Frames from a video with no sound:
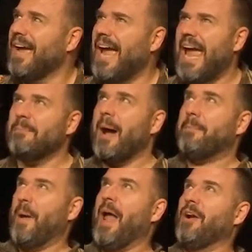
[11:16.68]
and my
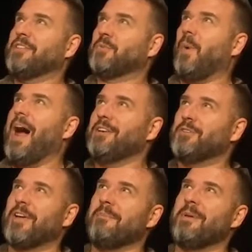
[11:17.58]
parents, why did
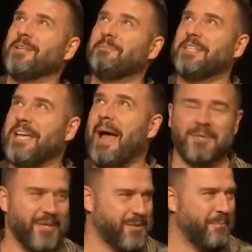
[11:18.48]
you give me this
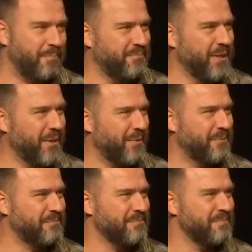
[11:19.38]
metabolism? You know.
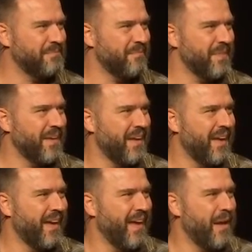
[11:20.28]

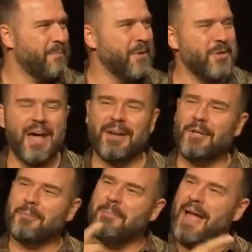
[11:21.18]
But you got to
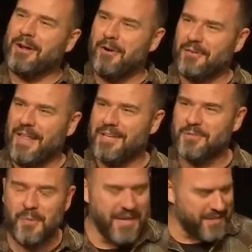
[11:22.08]
look back over
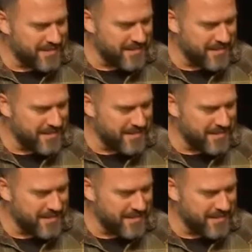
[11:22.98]
last week and